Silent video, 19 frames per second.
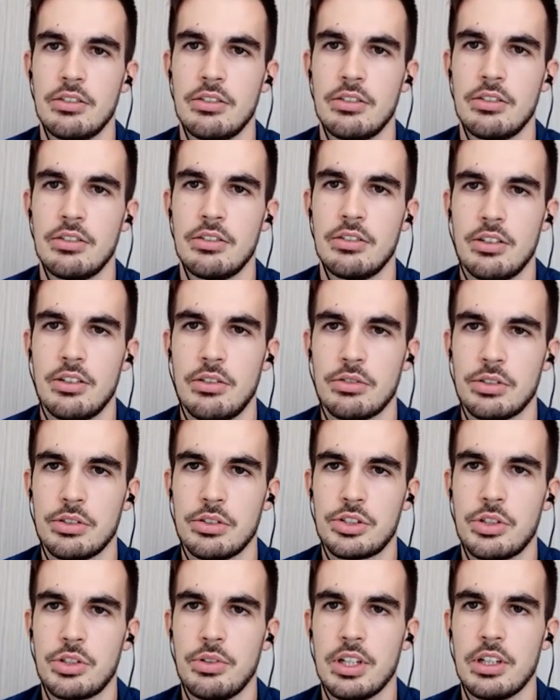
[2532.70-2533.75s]
like also
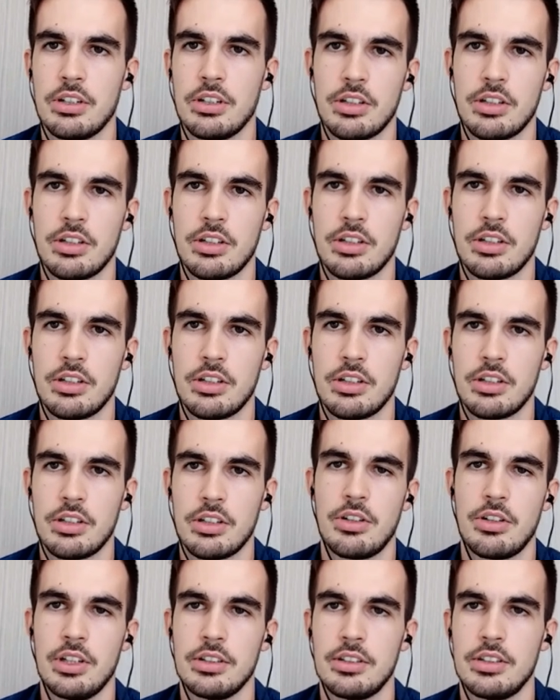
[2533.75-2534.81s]
showing, okay, what's the
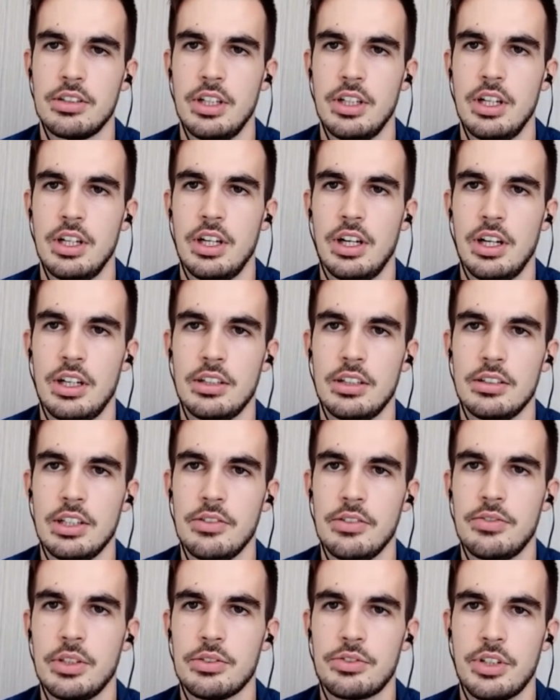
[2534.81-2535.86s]
current
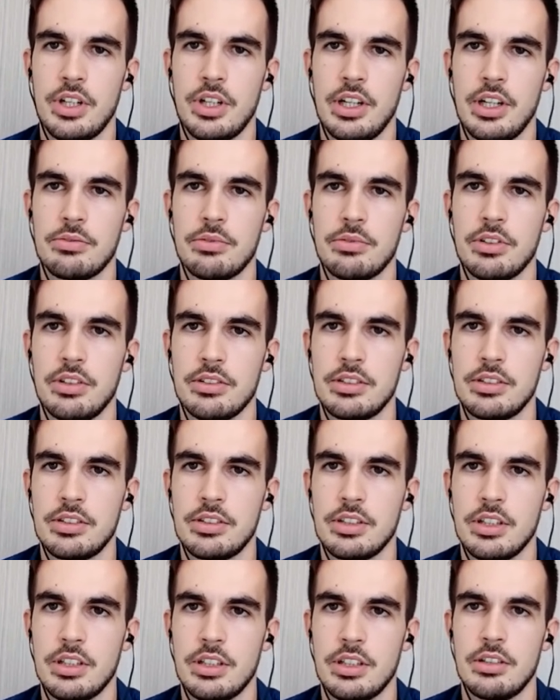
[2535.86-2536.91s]
default rate, what is
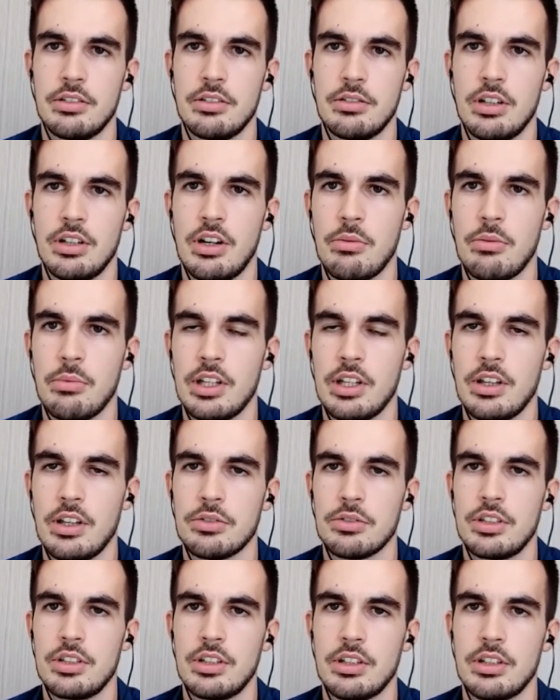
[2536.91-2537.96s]
or how many
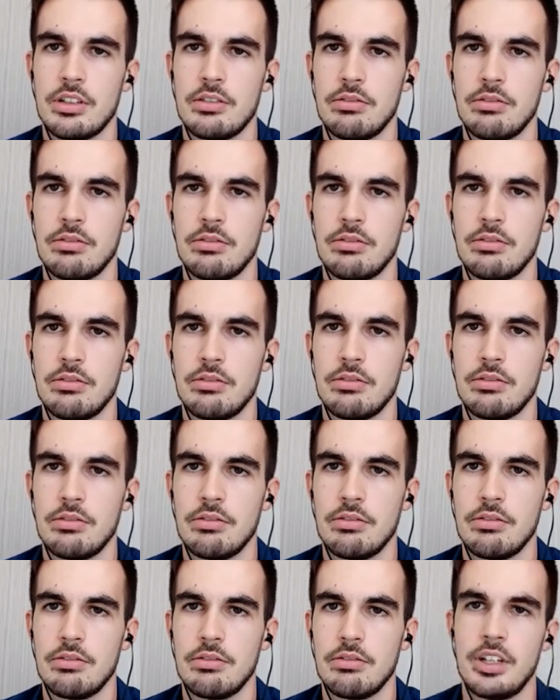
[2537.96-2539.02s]
loans are late,
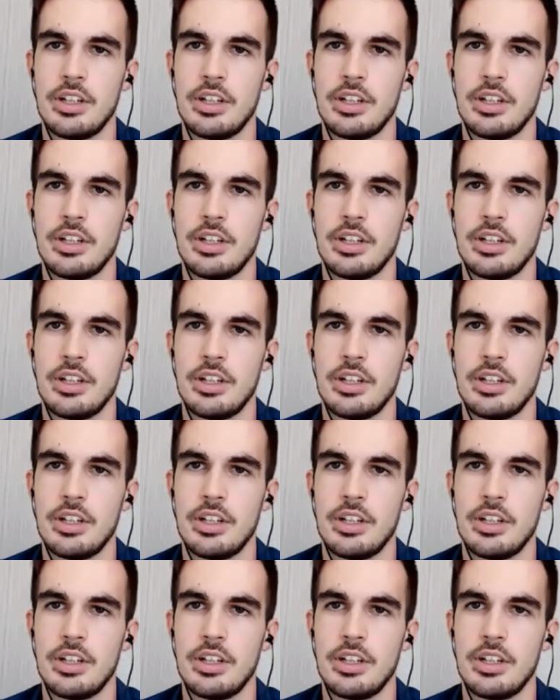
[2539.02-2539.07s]
etc.